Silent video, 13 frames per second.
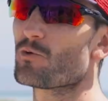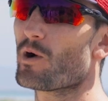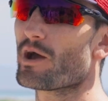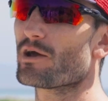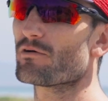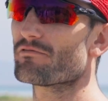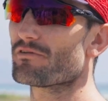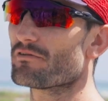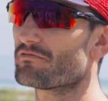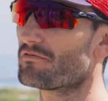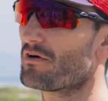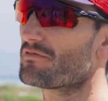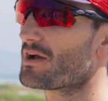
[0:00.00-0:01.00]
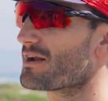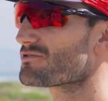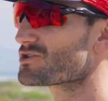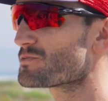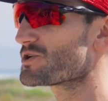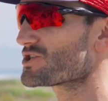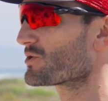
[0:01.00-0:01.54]
the way of, of, of kind
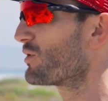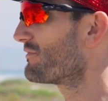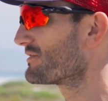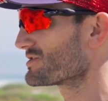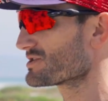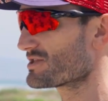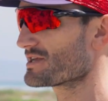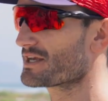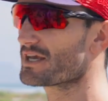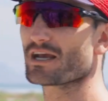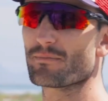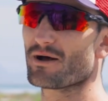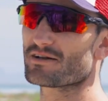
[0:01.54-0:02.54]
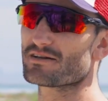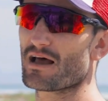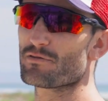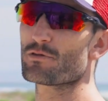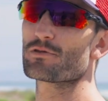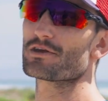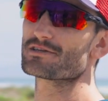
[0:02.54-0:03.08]
of switching off and just thinking about
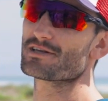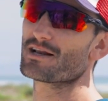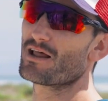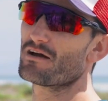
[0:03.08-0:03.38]
other things in